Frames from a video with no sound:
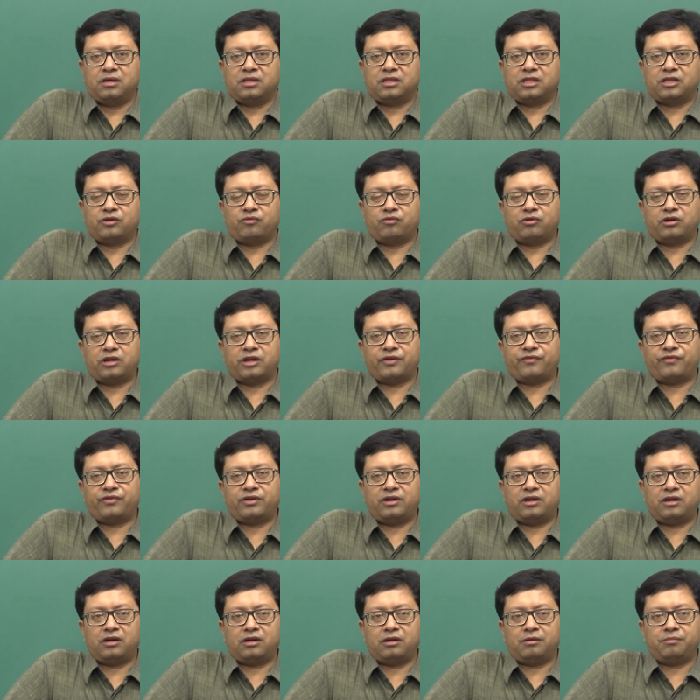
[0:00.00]
there would
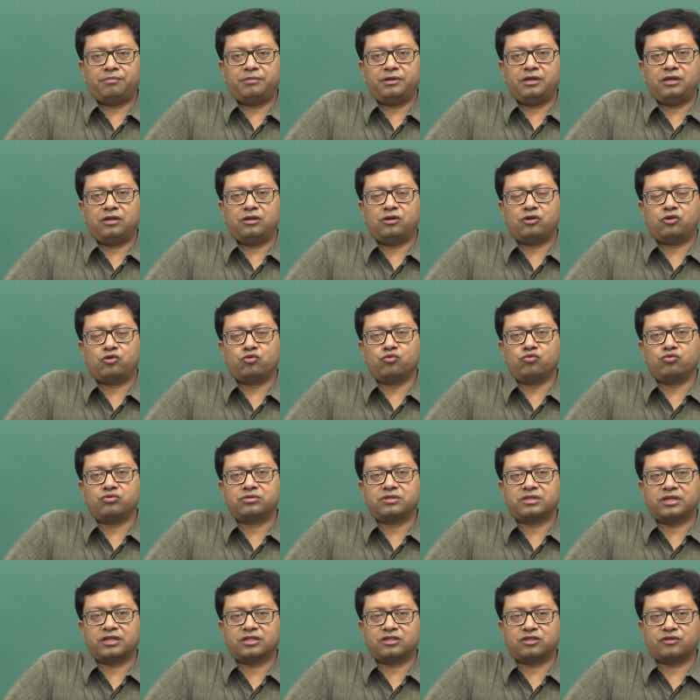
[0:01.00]
definitely be two
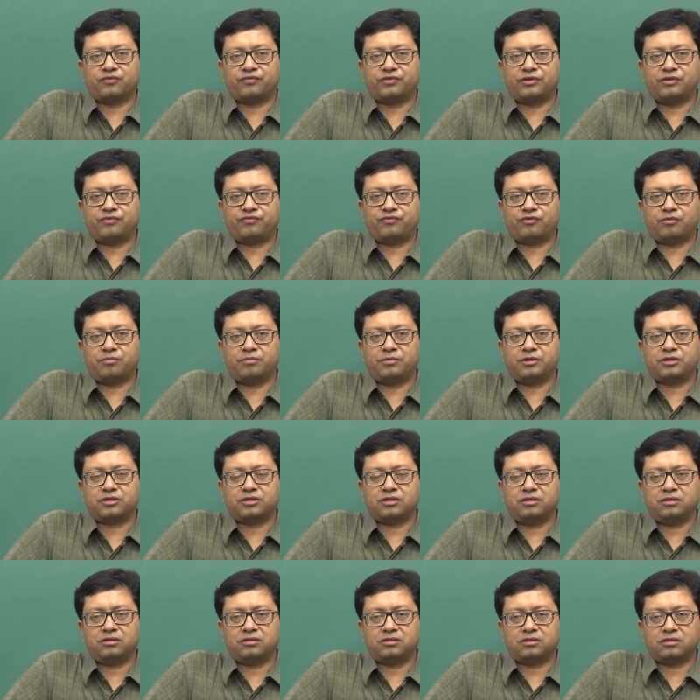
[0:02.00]
sets of
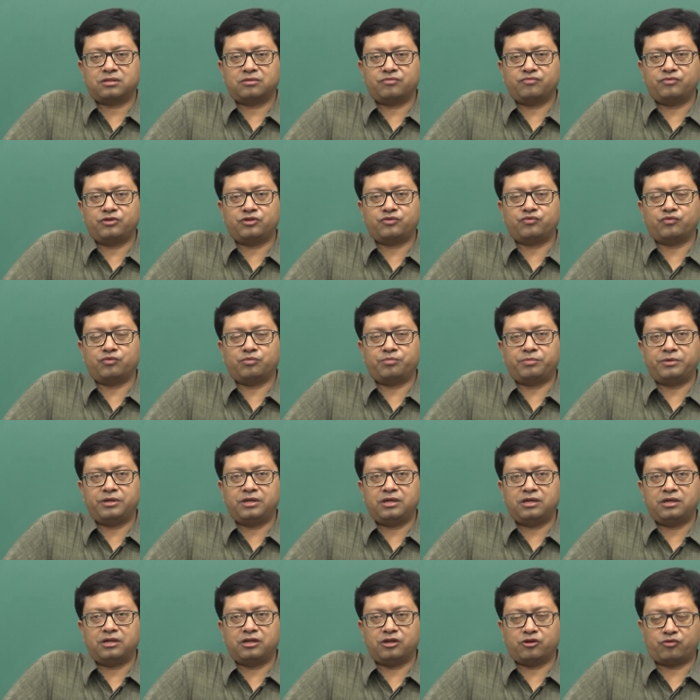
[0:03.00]
informations which will
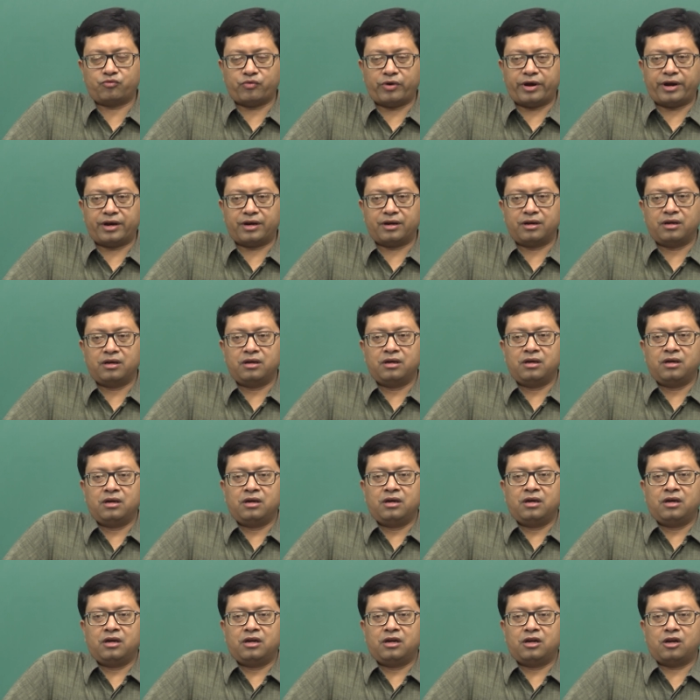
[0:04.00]
be required.
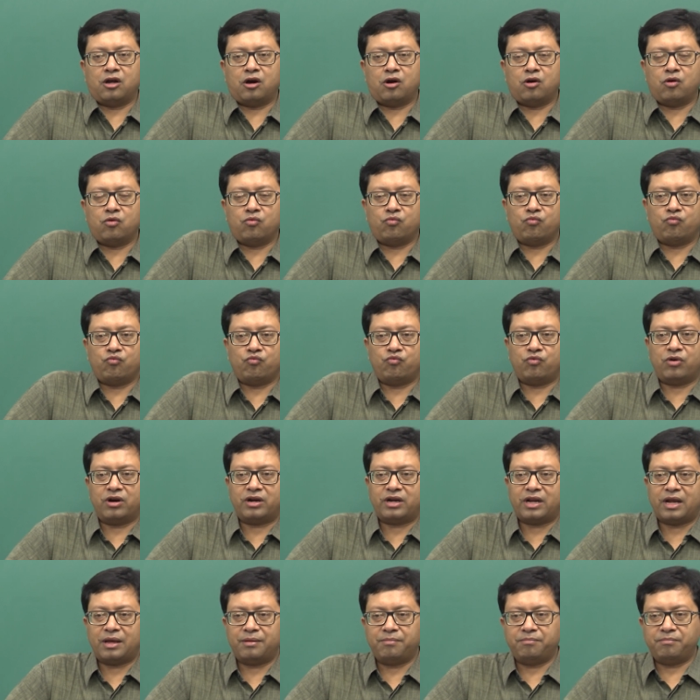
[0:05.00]
Now,
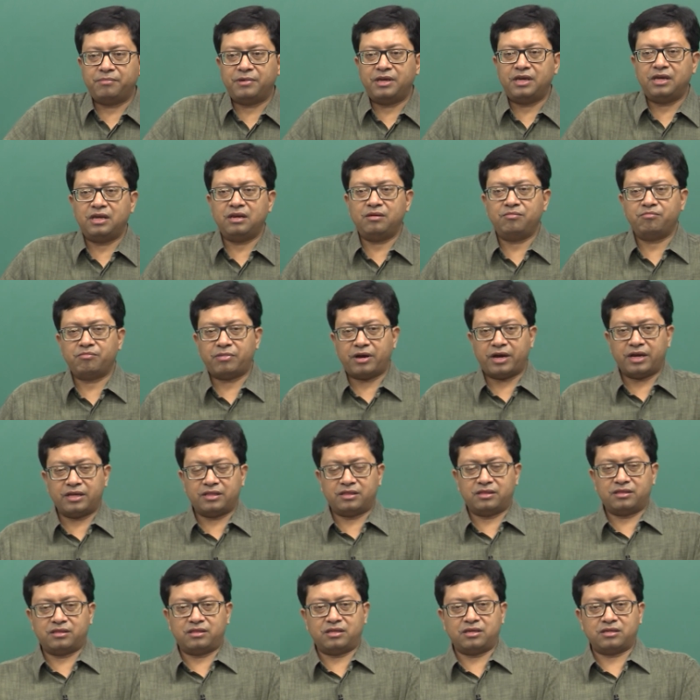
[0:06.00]
what I mean by
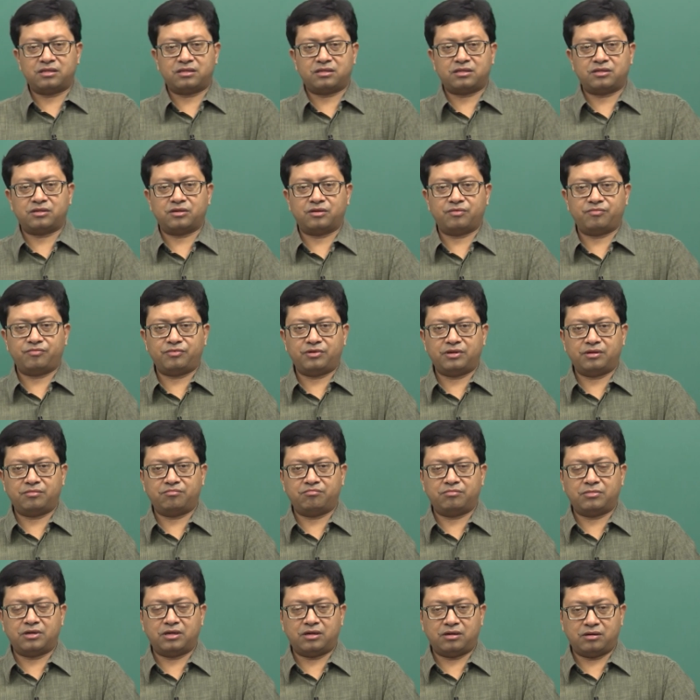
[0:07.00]
this,
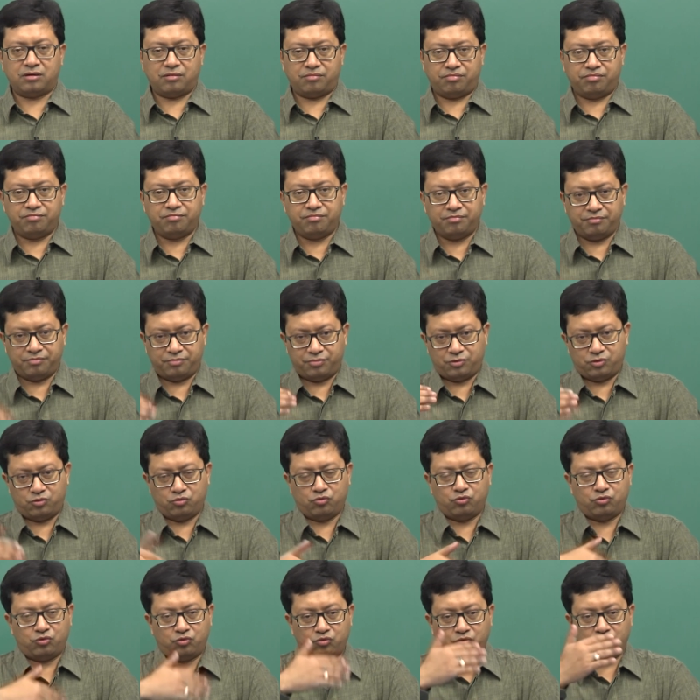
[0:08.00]

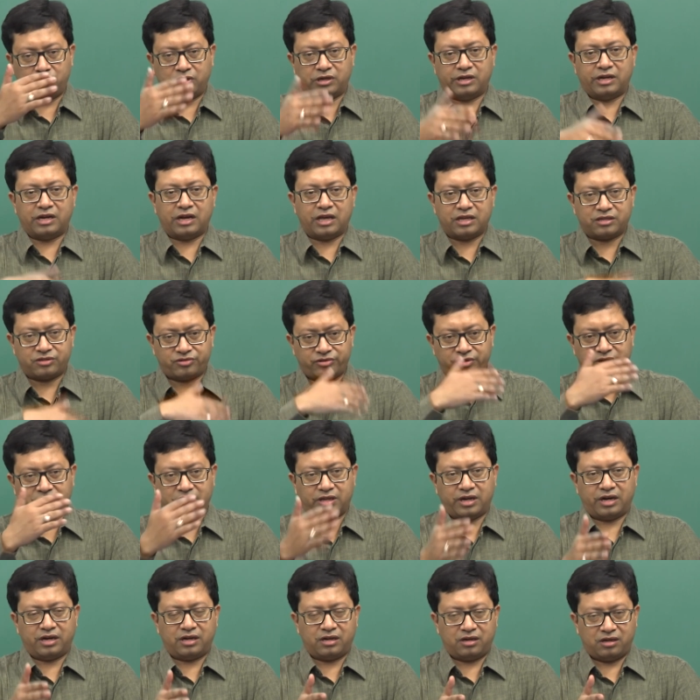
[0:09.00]
to illustrate
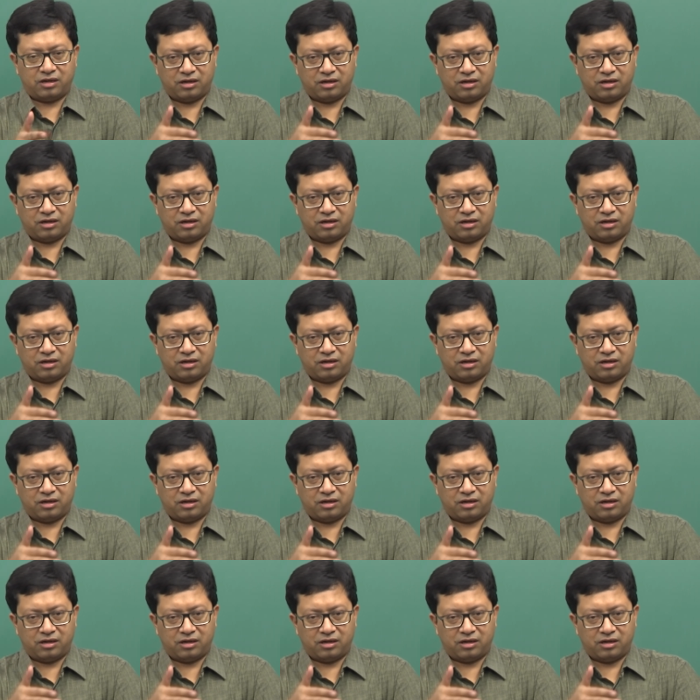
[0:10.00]
that,